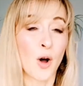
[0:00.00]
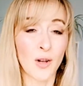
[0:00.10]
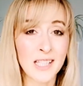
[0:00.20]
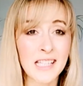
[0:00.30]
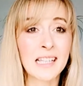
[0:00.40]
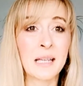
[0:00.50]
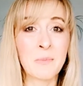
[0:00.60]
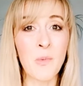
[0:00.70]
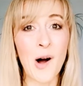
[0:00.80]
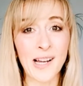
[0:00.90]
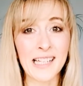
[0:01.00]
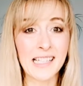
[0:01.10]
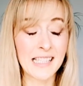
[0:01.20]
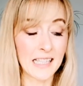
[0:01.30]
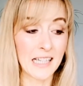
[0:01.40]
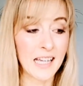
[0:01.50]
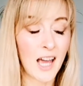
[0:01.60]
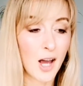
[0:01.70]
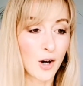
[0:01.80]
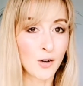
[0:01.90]
constantly mindlessly
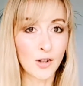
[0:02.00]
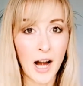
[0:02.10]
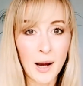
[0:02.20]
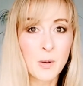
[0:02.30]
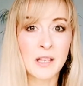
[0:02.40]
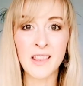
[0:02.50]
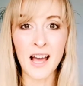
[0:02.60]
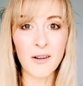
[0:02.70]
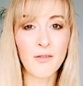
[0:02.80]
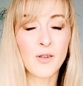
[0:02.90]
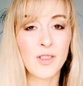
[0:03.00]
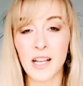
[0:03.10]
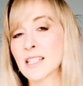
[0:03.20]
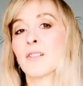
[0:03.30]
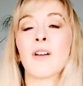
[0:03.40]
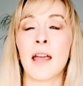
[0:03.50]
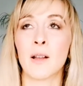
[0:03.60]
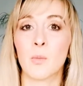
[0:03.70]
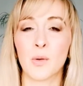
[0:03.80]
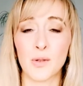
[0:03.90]
grabbing that food that's
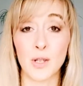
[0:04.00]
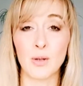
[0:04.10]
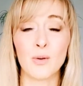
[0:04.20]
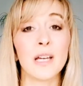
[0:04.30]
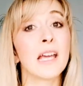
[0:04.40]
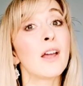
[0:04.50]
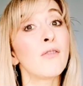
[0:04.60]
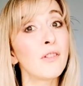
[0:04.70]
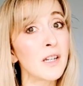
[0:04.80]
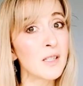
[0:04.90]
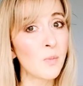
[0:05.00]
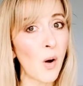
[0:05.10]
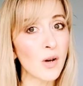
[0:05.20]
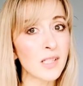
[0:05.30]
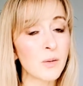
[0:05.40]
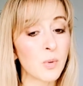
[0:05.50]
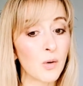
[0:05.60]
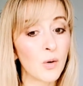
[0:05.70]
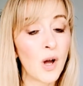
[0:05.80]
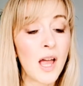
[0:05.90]
available to you. If it is
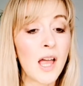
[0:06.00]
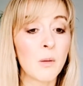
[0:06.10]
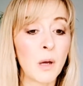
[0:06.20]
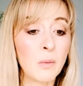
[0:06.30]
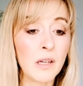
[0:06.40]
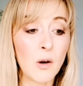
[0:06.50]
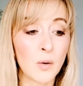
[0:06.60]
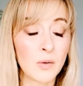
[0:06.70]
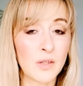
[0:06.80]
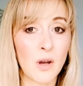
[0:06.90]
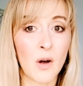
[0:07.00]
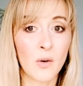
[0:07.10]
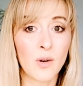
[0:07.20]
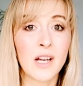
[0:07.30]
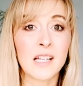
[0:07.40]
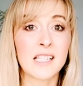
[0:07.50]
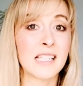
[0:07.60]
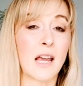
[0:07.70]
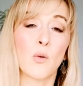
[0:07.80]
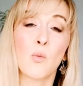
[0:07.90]
possible, maybe also
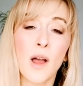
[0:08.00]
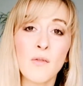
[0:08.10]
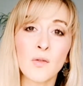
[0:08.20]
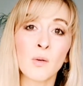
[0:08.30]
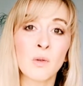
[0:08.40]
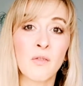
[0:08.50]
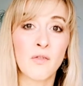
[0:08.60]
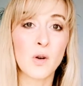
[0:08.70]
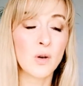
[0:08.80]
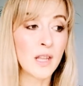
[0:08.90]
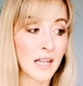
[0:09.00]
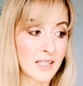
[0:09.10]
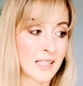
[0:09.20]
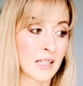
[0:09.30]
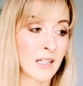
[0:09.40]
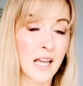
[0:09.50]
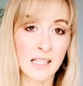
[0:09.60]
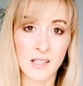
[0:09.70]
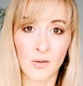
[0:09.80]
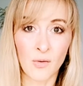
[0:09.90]
stay away from the food
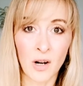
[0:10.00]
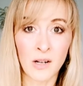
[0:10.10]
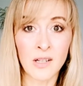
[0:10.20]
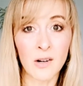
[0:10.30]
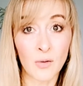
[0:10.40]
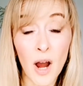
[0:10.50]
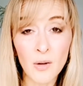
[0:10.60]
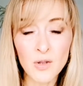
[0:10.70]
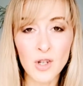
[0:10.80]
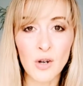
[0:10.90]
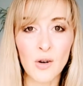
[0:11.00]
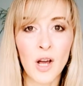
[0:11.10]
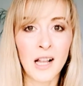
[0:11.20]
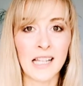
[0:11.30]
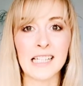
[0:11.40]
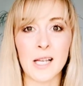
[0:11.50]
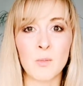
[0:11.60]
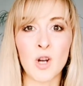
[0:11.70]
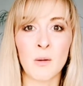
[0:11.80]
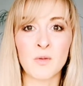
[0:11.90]
that's around you. Like
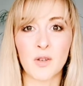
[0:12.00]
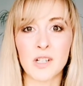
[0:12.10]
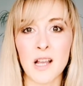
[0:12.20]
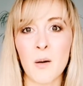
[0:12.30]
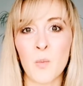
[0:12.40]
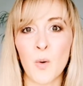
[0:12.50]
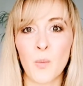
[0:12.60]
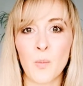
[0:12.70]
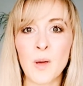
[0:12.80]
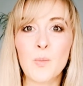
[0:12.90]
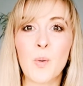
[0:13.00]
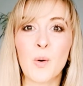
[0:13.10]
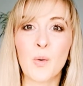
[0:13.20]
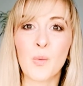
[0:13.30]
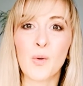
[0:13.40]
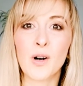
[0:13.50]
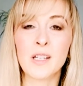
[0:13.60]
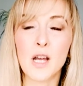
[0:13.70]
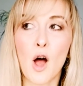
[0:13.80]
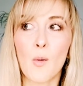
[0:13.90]
sometimes, for example, people
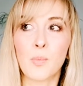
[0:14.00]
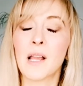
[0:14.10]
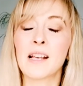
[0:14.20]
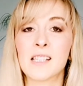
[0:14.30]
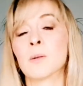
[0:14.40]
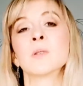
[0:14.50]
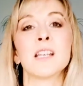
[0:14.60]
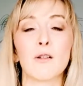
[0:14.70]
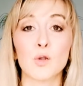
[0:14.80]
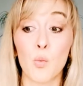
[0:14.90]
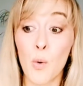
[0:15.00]
would place themselves